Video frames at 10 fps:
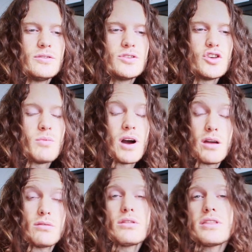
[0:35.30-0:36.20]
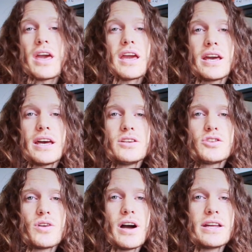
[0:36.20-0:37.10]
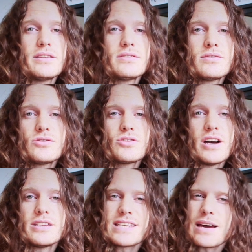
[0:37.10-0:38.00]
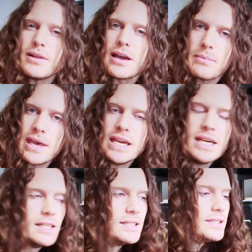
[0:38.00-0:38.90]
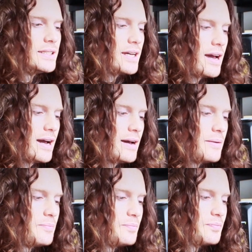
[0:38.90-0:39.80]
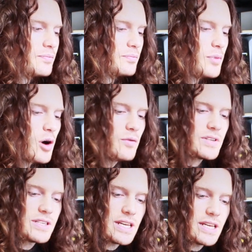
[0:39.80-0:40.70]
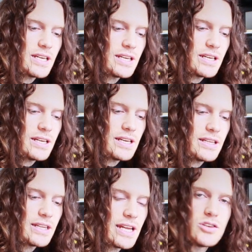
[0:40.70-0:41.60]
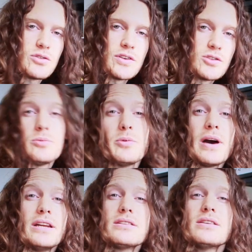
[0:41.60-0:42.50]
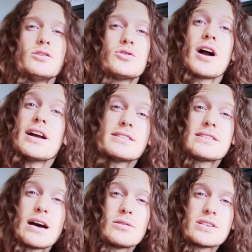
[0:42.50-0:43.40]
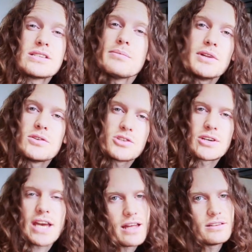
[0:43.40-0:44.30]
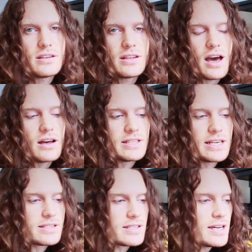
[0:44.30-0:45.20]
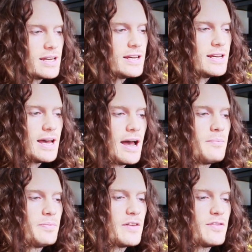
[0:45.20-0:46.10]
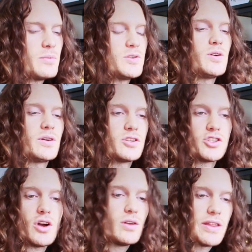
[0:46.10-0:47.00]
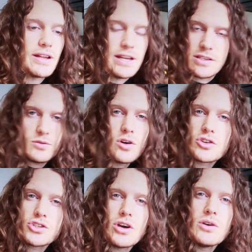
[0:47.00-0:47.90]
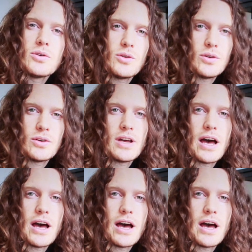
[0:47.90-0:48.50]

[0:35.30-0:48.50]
do my own thing and try and sound like me. But obviously the nature of the tribute band is that you try and sound as similar as you can to the artist. If I'm doing a show like the Classic Rock Show or